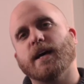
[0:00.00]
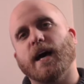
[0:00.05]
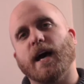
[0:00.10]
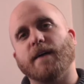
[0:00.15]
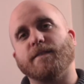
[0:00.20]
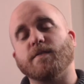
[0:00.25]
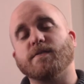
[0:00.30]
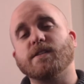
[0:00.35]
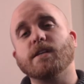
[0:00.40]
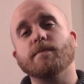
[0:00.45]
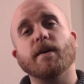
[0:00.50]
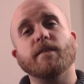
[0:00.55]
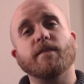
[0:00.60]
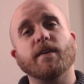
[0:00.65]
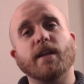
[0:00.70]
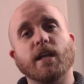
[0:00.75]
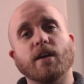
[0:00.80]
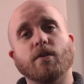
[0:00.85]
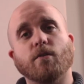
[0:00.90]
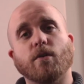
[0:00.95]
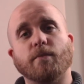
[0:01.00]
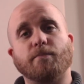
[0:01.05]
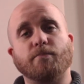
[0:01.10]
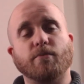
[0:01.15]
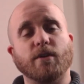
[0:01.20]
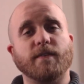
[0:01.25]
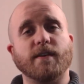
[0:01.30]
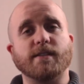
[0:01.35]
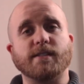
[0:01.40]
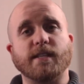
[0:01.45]
If you've seen my video
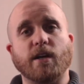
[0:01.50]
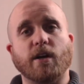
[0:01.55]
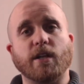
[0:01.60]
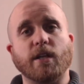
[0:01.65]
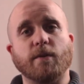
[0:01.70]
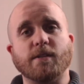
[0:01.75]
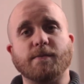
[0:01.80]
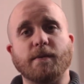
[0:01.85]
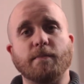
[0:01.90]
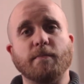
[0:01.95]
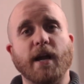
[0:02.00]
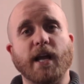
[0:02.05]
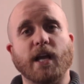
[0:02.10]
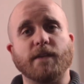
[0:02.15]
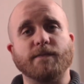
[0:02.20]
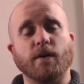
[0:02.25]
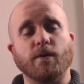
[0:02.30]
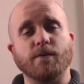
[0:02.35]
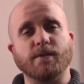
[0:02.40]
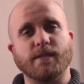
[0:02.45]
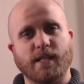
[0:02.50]
previously on USB microphones,